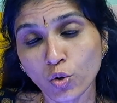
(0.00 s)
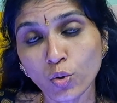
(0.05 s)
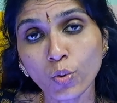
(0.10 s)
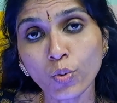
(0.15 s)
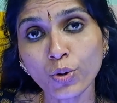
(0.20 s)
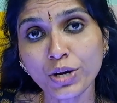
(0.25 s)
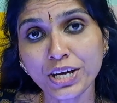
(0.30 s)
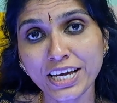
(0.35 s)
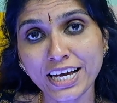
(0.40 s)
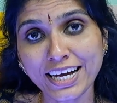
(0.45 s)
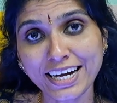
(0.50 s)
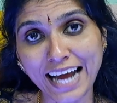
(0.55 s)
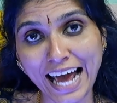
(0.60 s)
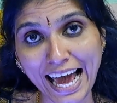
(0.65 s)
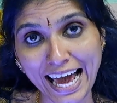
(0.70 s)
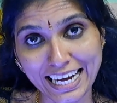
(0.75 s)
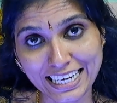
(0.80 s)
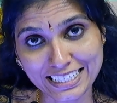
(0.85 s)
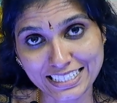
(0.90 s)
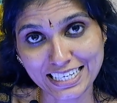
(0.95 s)
Who
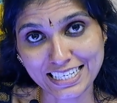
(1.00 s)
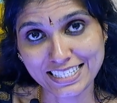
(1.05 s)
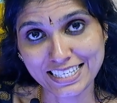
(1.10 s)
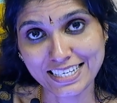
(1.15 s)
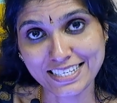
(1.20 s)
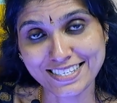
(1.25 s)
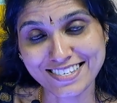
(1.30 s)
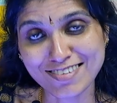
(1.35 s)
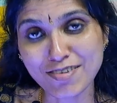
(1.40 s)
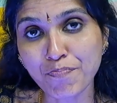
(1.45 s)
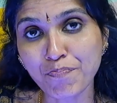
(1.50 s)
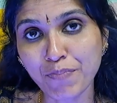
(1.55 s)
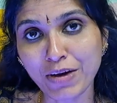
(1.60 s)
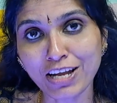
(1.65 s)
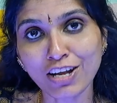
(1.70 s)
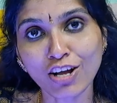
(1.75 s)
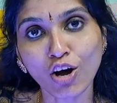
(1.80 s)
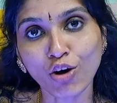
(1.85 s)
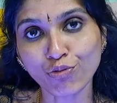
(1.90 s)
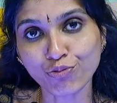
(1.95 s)
here act as a
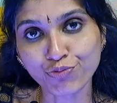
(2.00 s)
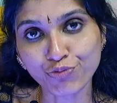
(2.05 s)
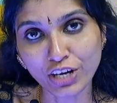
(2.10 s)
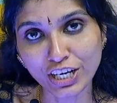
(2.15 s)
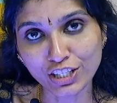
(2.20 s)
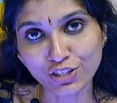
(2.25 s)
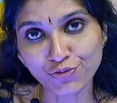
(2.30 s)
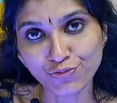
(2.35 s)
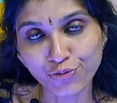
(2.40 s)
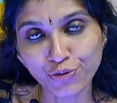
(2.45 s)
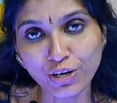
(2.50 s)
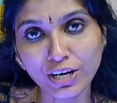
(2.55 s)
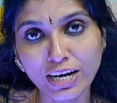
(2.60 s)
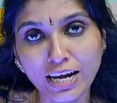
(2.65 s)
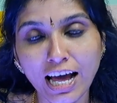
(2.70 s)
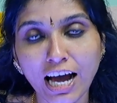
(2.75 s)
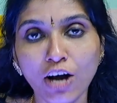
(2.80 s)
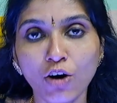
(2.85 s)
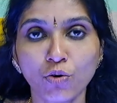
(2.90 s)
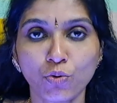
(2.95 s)
symbol of faithful
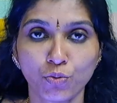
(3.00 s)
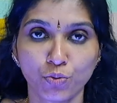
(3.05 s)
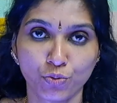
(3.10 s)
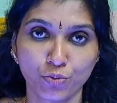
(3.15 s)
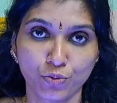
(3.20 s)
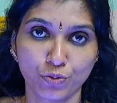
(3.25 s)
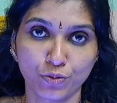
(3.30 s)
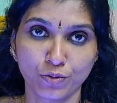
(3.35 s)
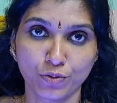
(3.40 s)
love?